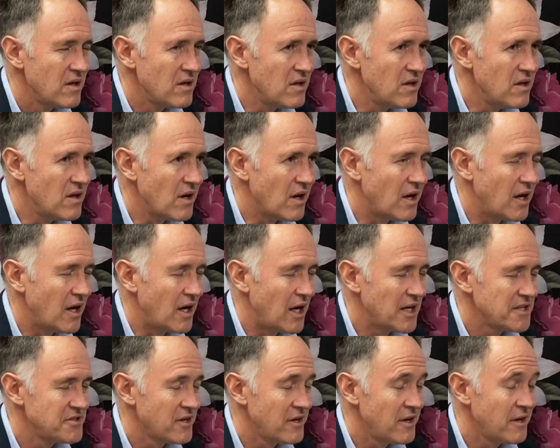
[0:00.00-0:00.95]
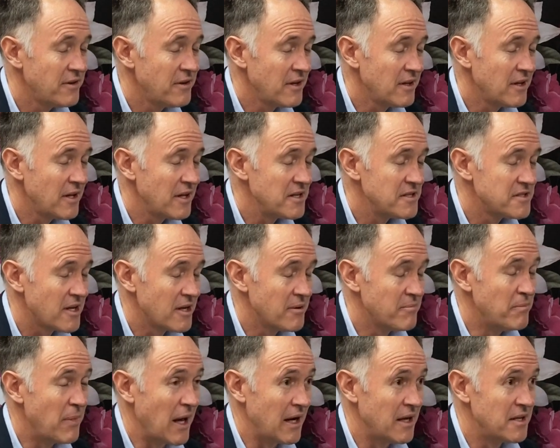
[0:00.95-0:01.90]
Yeah, I certainly think there's a
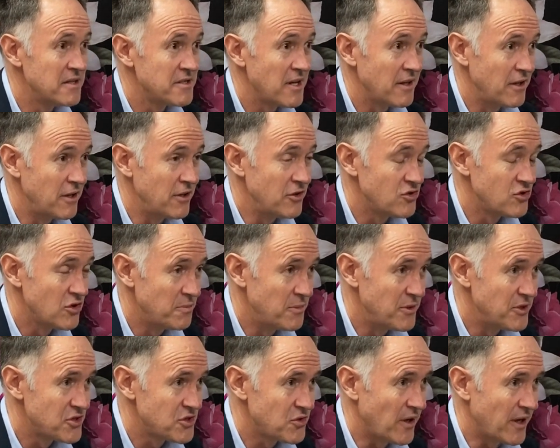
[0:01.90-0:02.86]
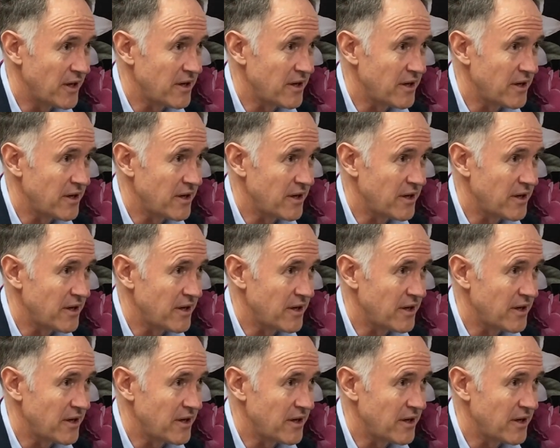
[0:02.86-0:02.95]
balance that needs to be struck.